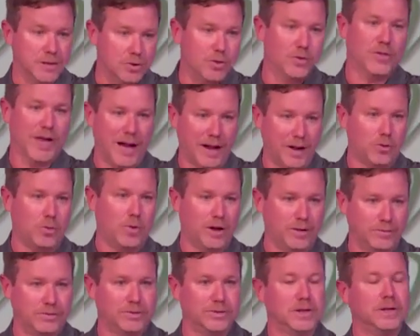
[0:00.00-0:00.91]
that
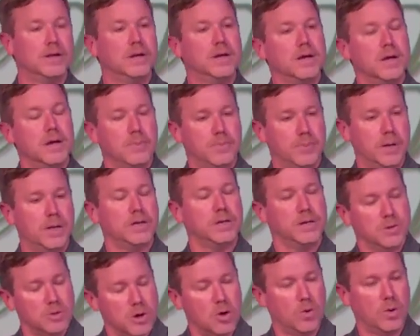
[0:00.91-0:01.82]
quite, but
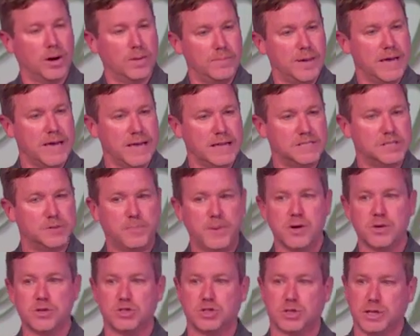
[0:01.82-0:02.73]
you know what I mean.
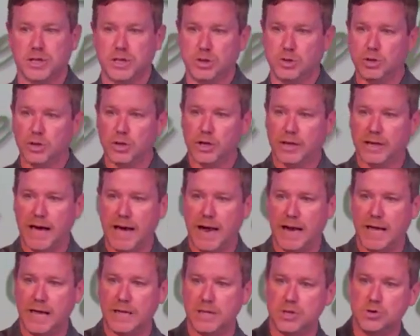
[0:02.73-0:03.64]
Spiritually, you look at
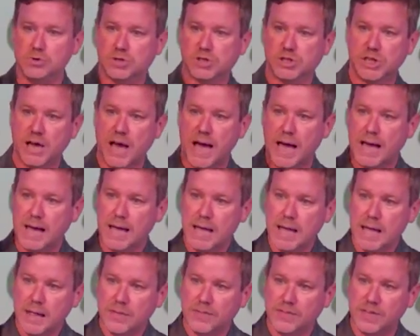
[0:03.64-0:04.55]
it and you say,
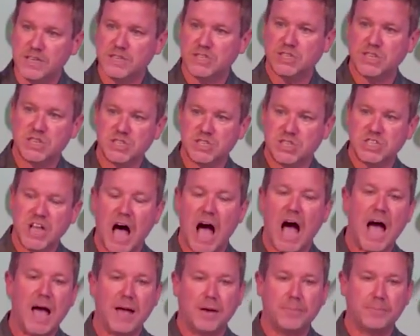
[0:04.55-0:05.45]
This is
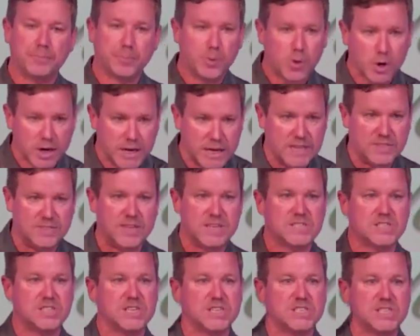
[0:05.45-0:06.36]
not pretty.
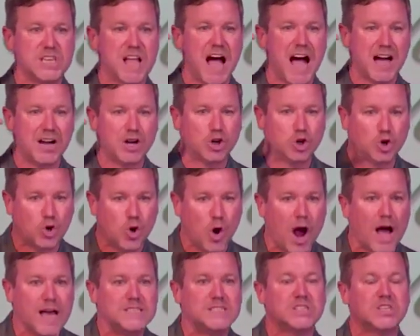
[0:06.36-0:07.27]
This is not
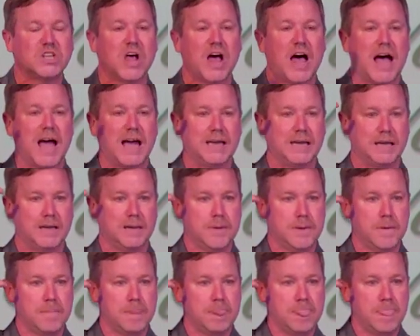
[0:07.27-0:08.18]
Christ like.
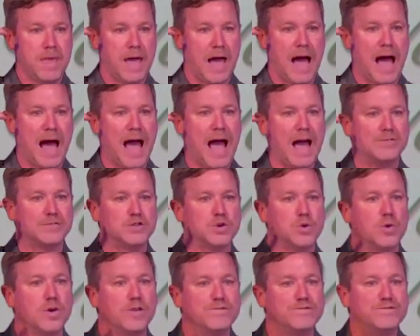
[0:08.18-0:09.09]
I have
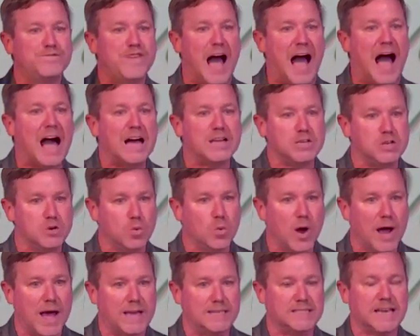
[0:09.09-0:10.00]
to
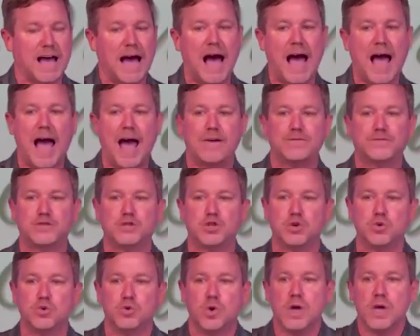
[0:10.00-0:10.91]
evaluate. I have
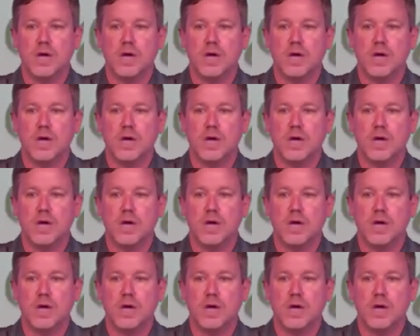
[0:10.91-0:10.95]
to